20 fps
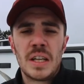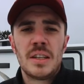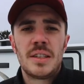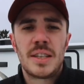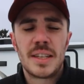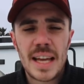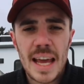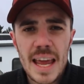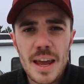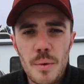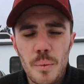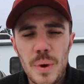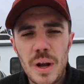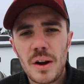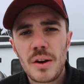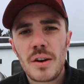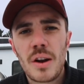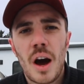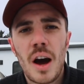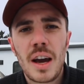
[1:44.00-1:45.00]
Today we
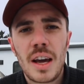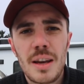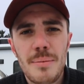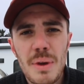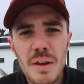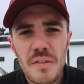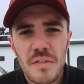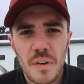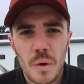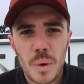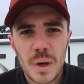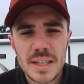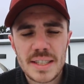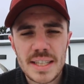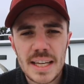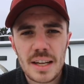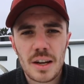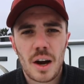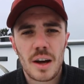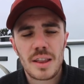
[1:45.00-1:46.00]
are not going to be
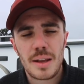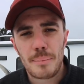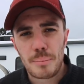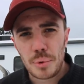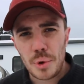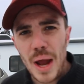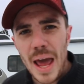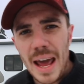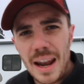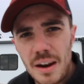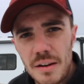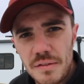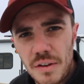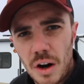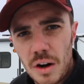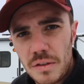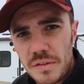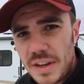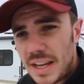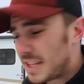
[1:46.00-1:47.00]
focusing on the brand of
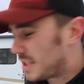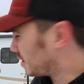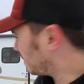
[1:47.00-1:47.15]
RV.